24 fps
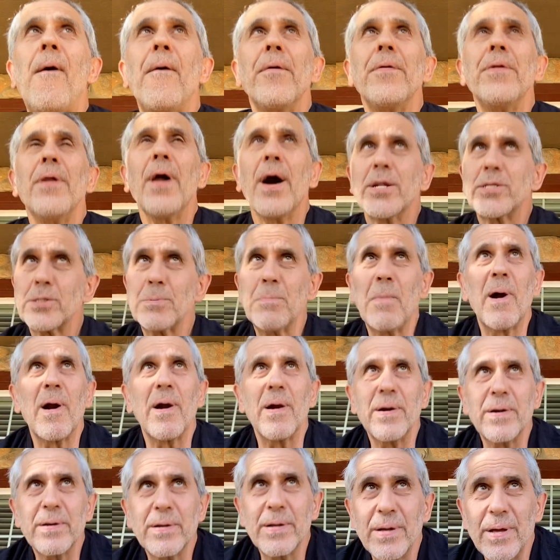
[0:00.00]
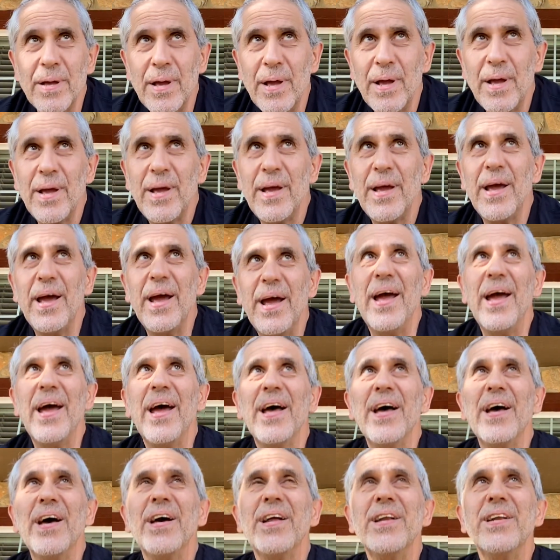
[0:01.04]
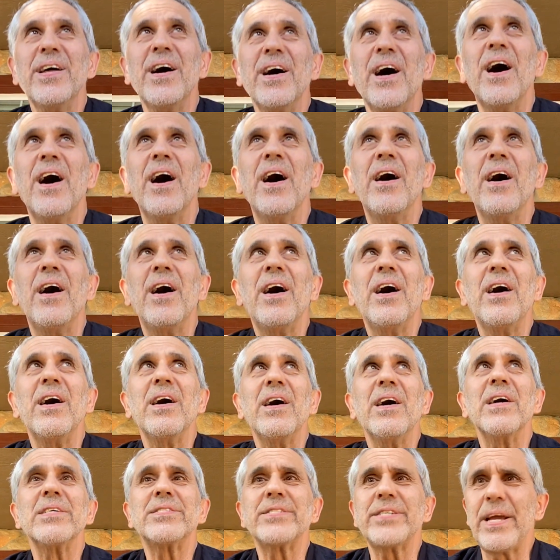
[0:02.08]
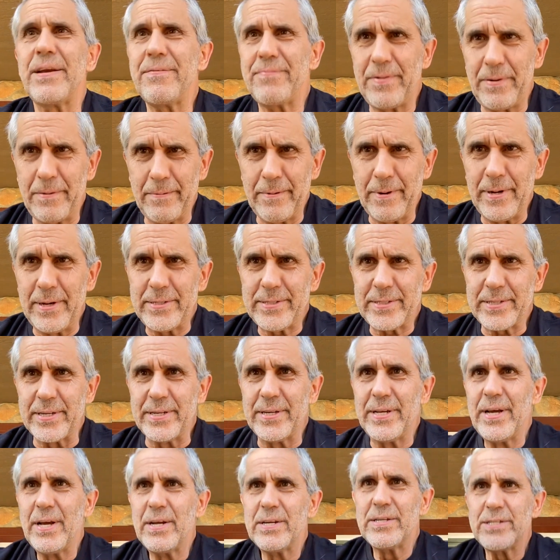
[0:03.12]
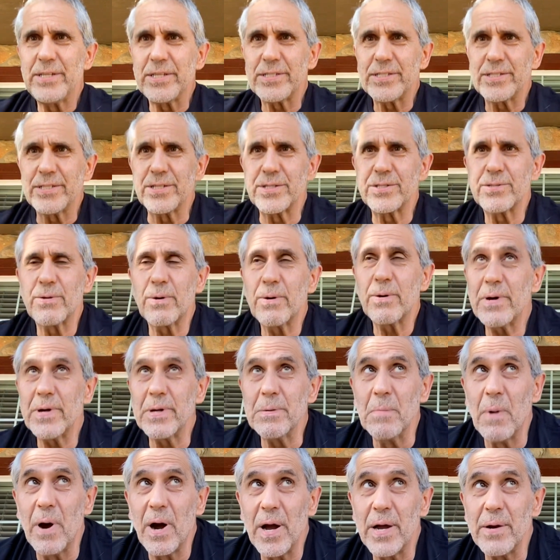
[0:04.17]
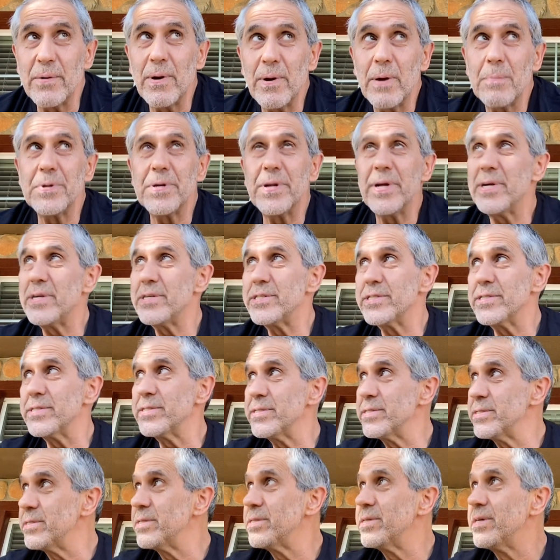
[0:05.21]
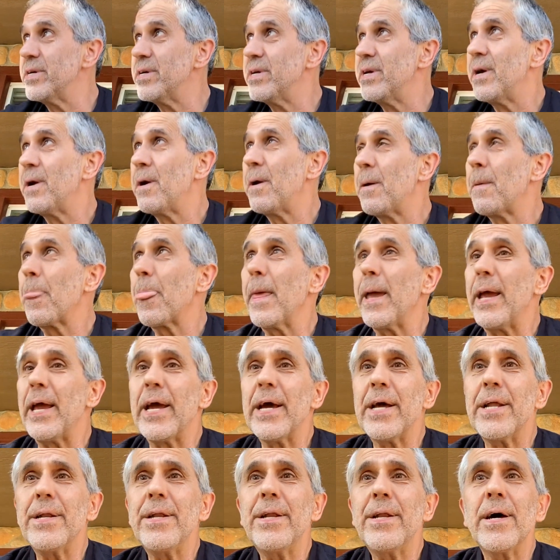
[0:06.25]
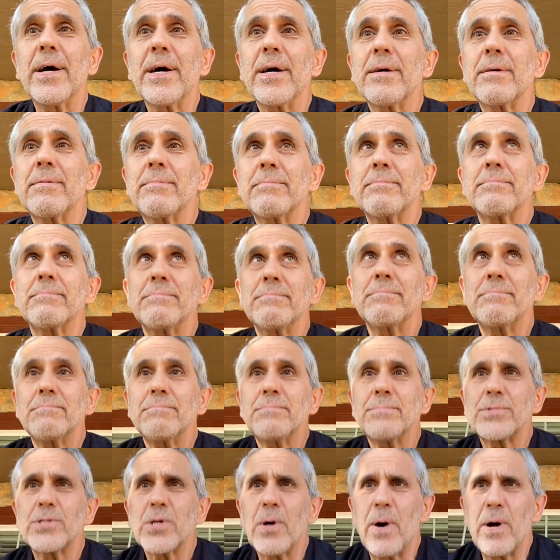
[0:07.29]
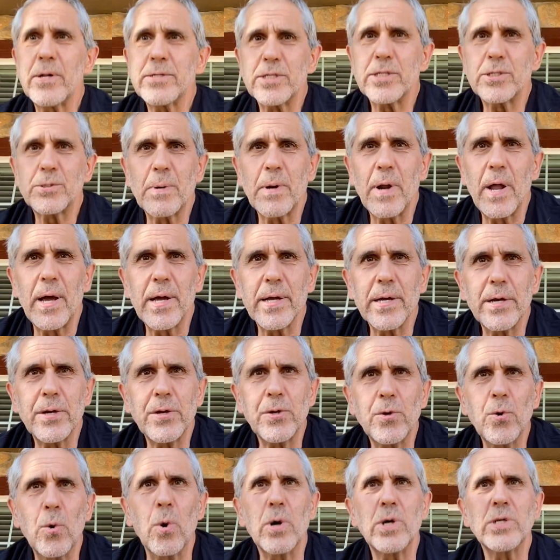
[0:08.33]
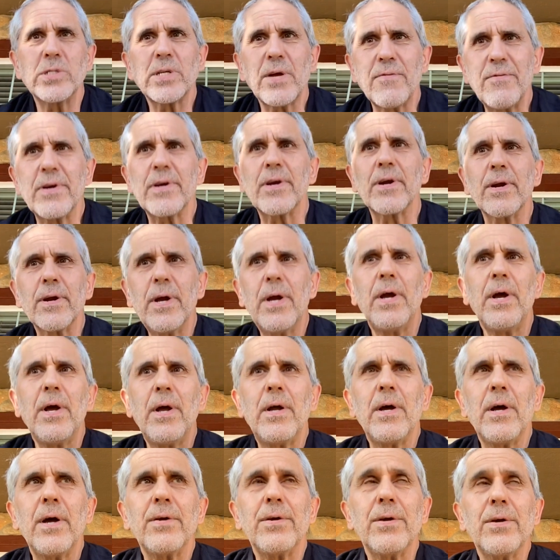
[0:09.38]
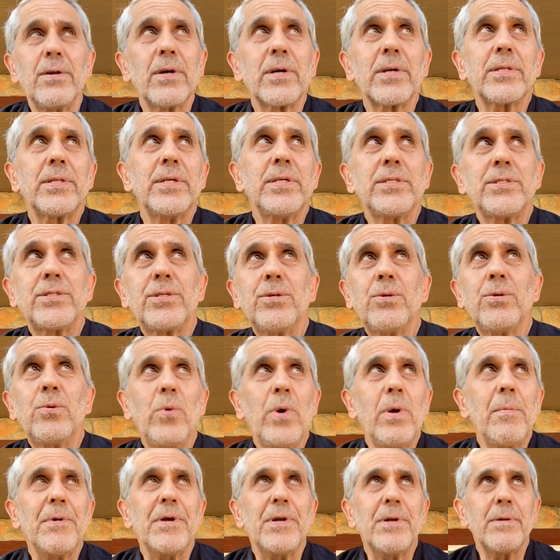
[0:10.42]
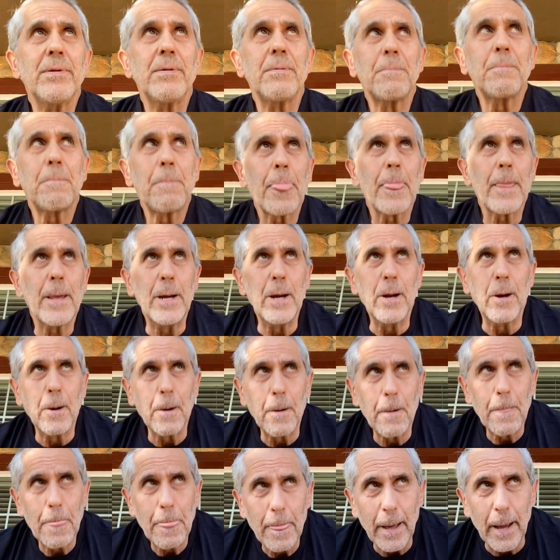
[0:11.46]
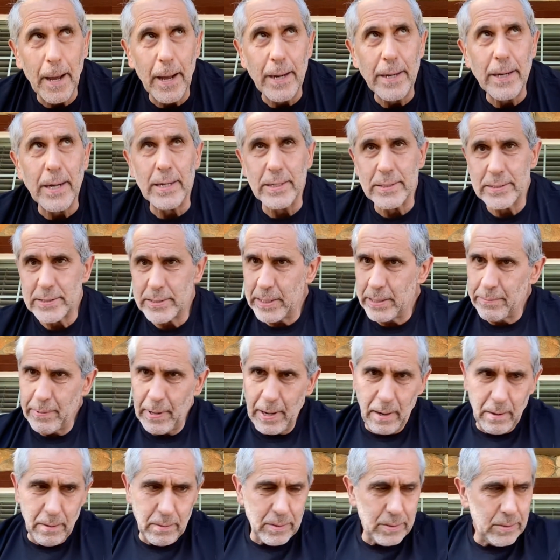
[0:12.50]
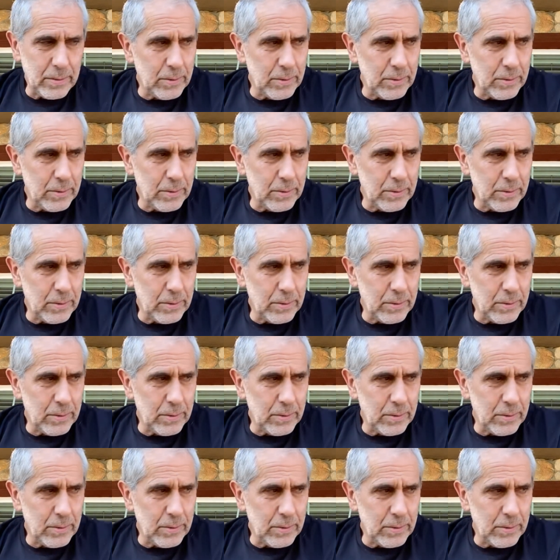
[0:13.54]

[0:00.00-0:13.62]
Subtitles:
not smart and a safety risk, and just destroyed my reputation, and so I'll just rely on yours. I figured you look at these two women, and see how